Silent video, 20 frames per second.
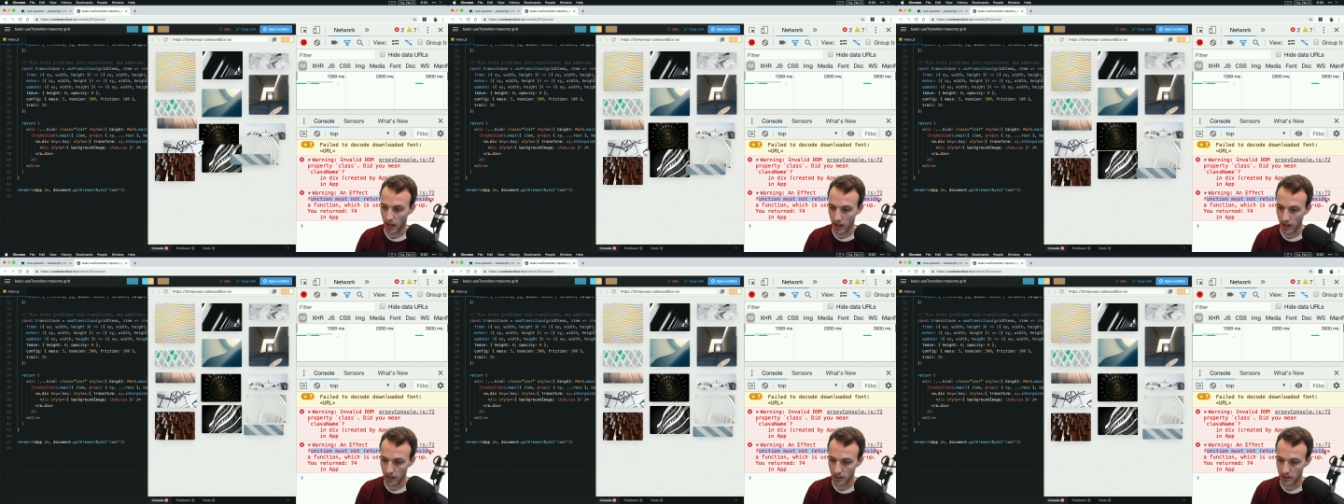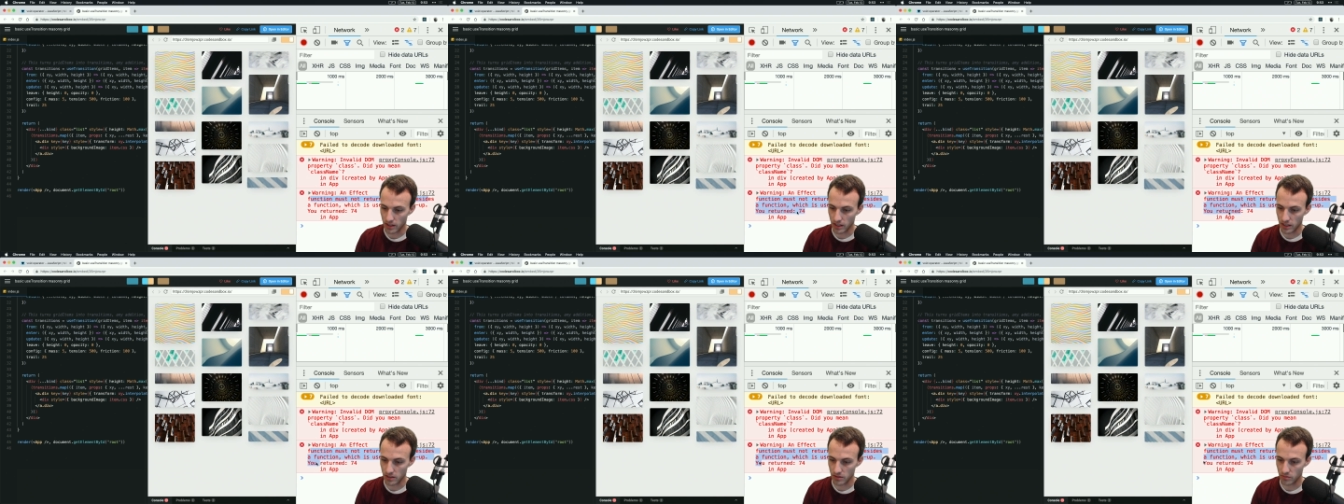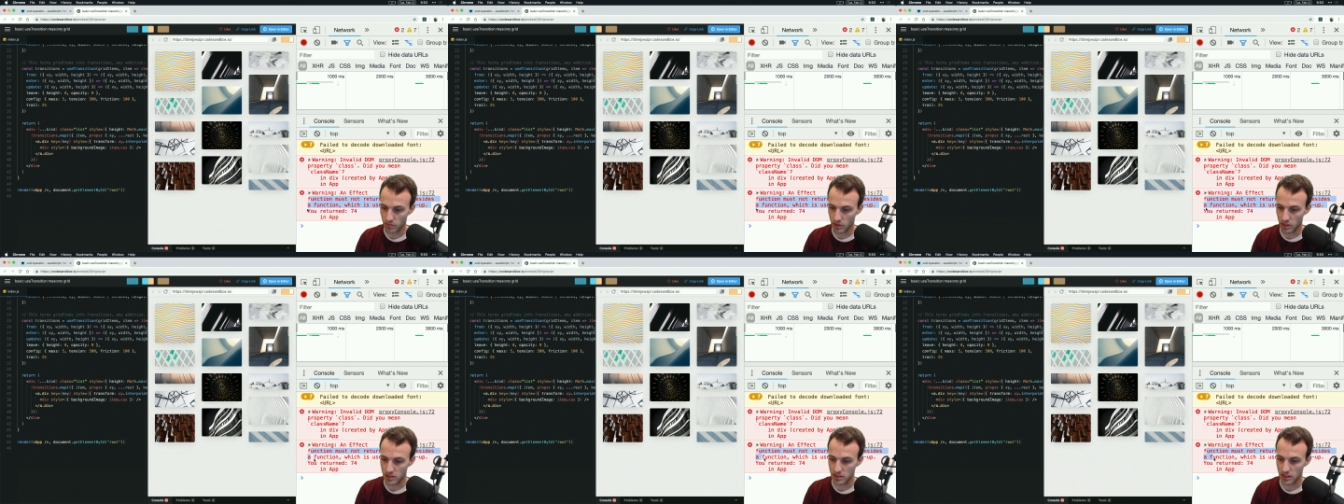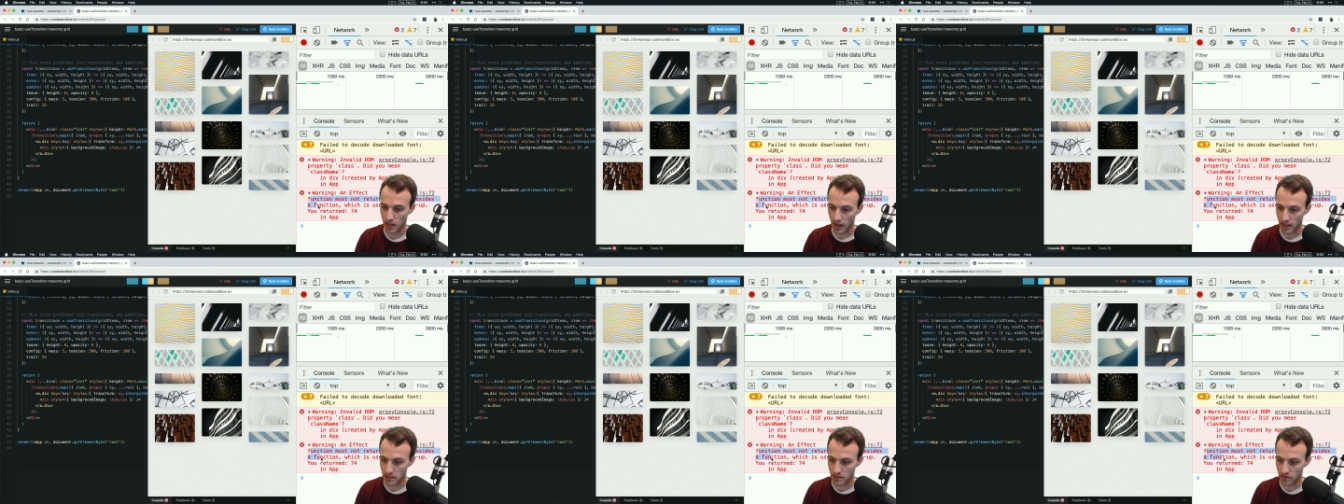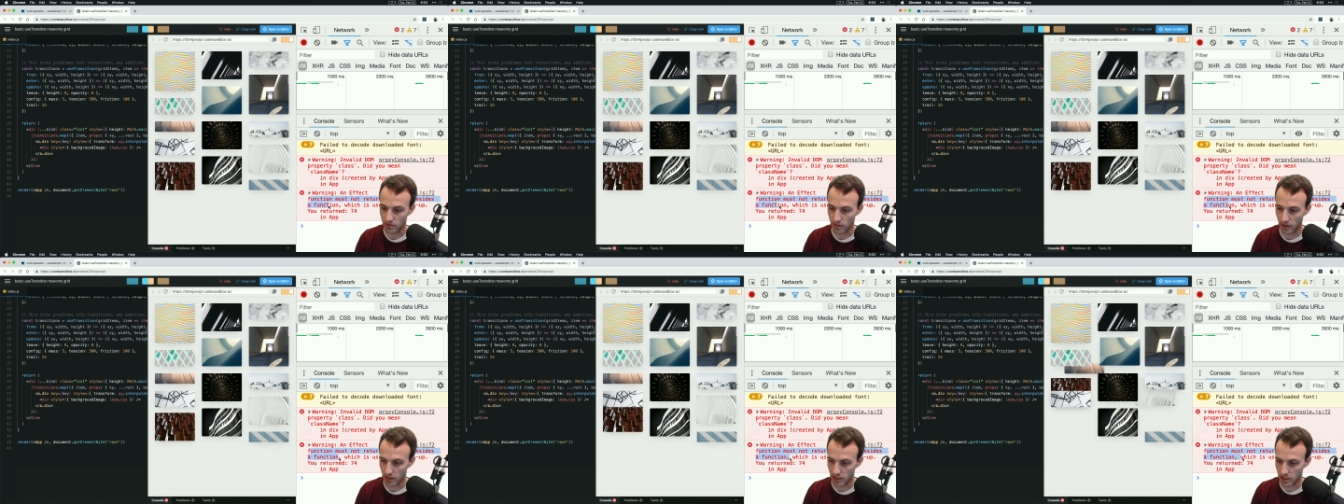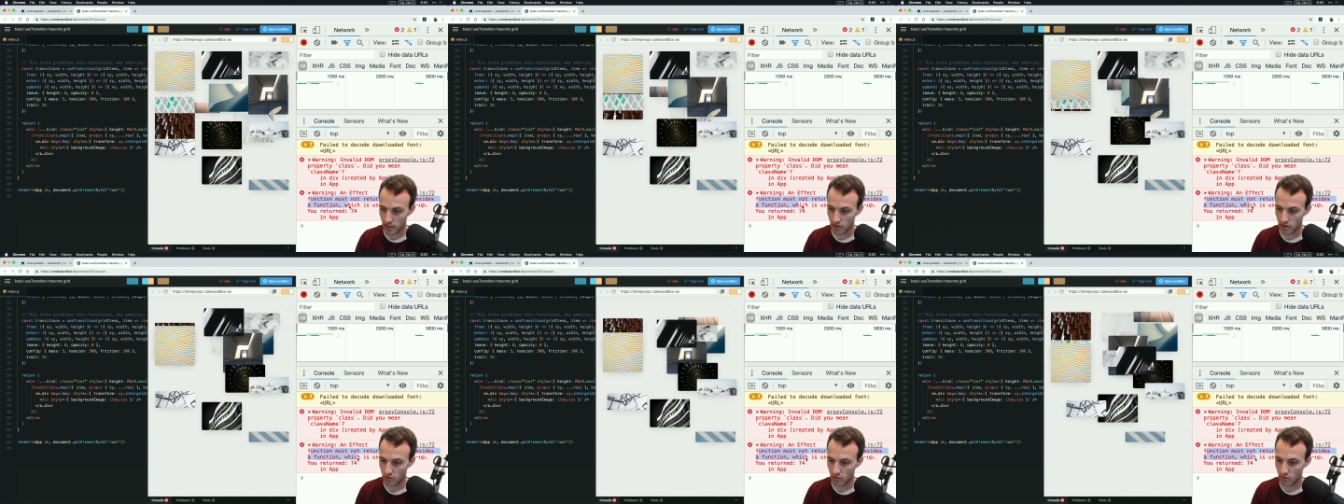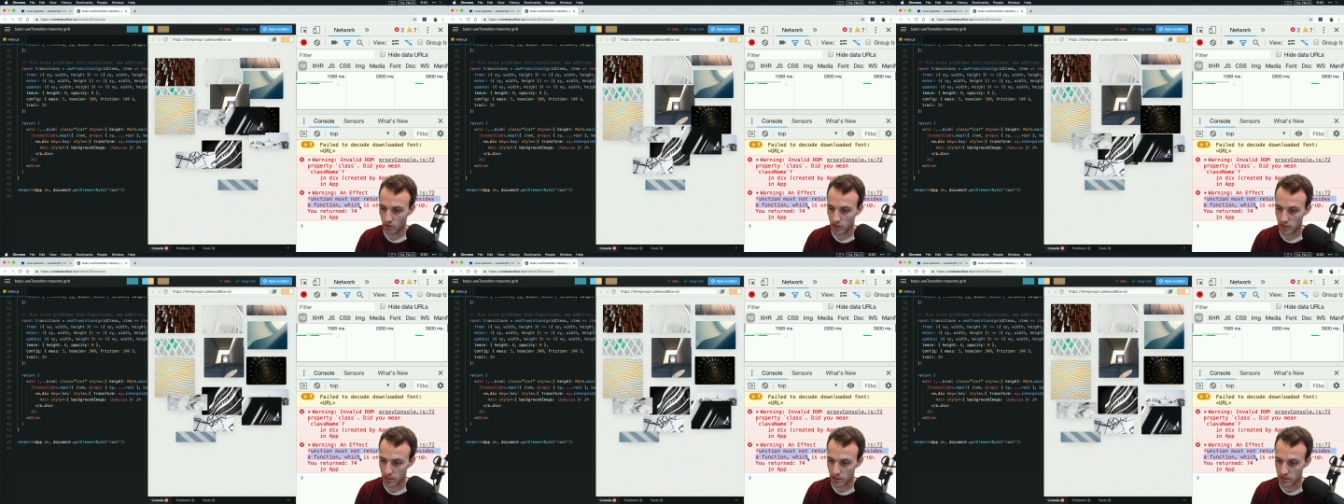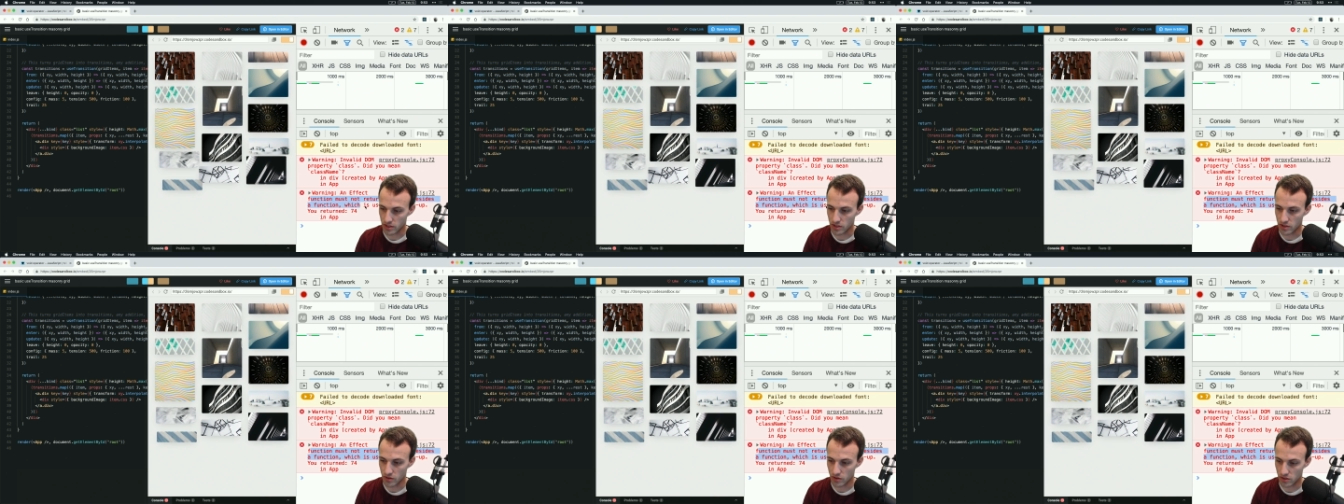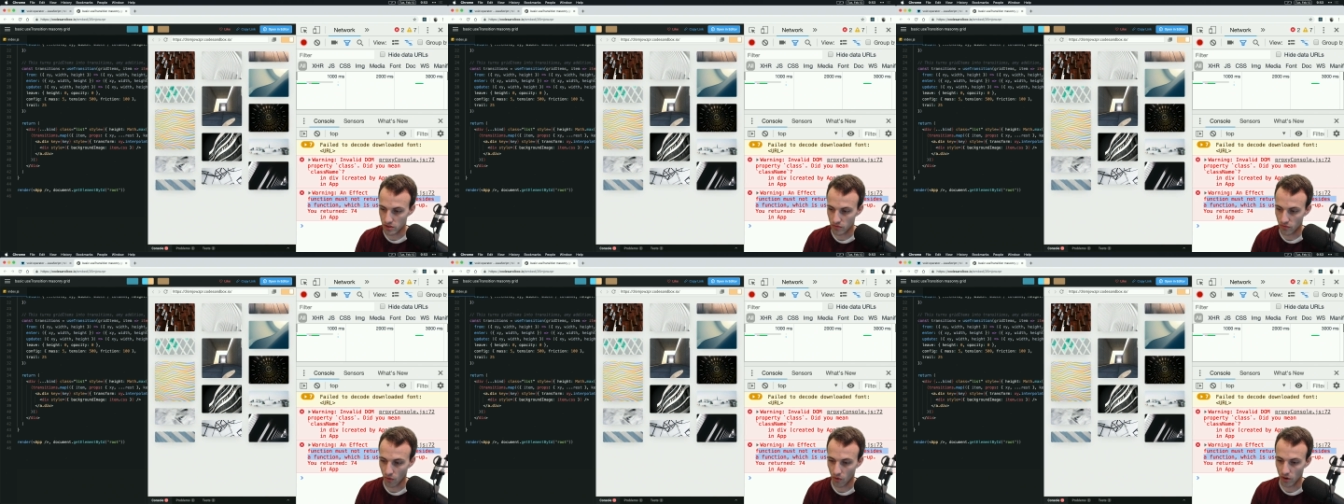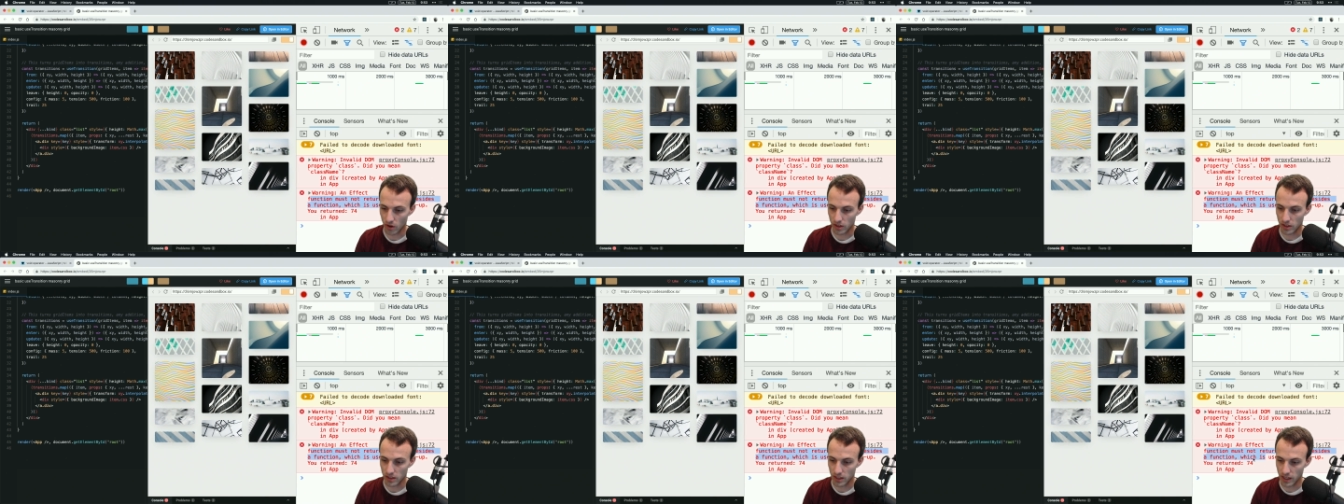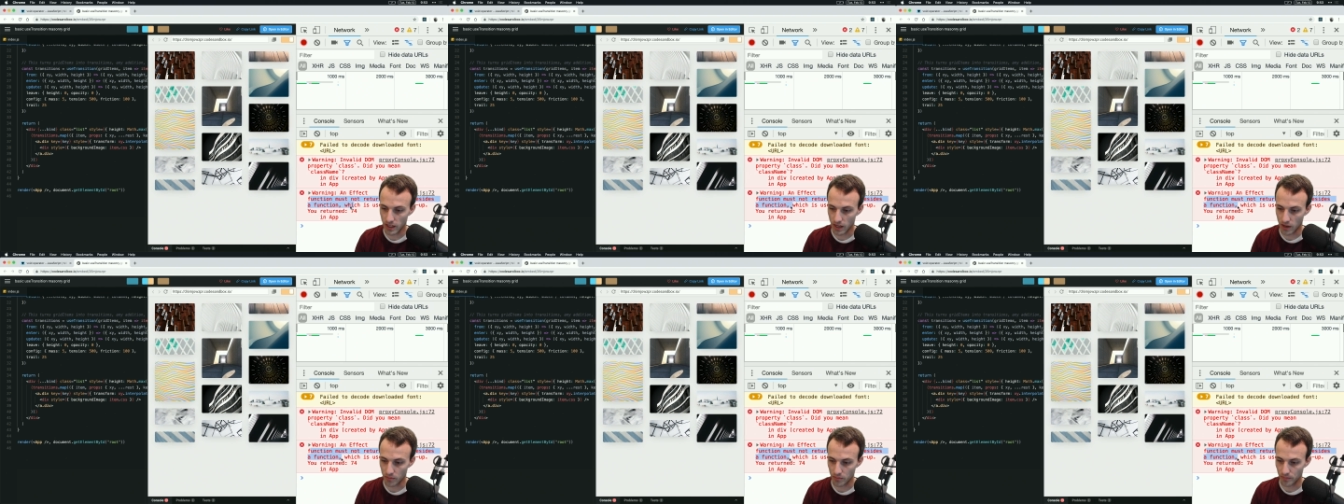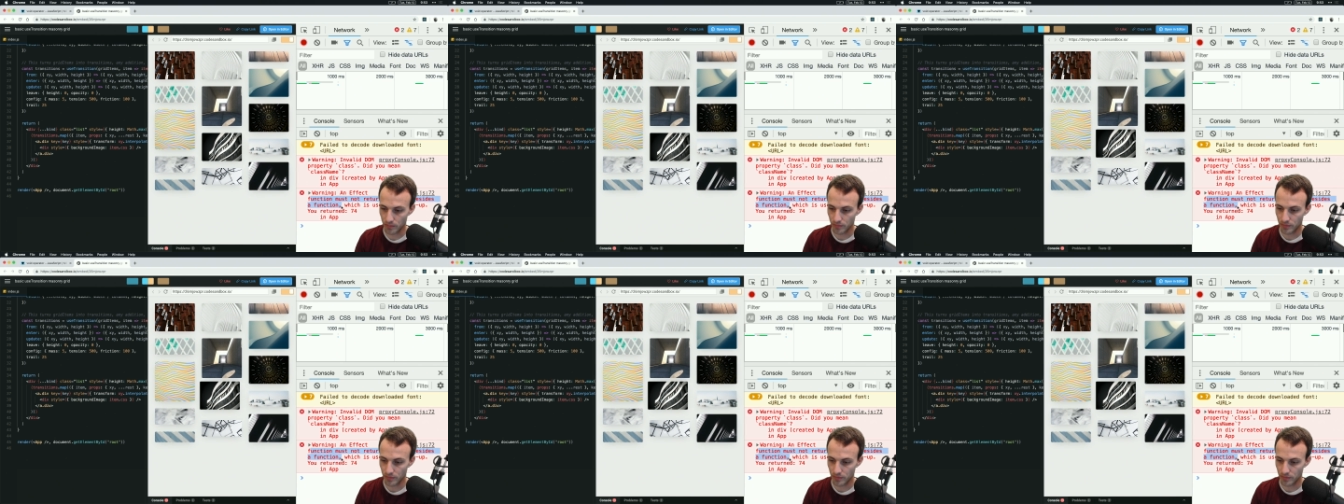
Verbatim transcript: anything besides a function which is used for cleanup.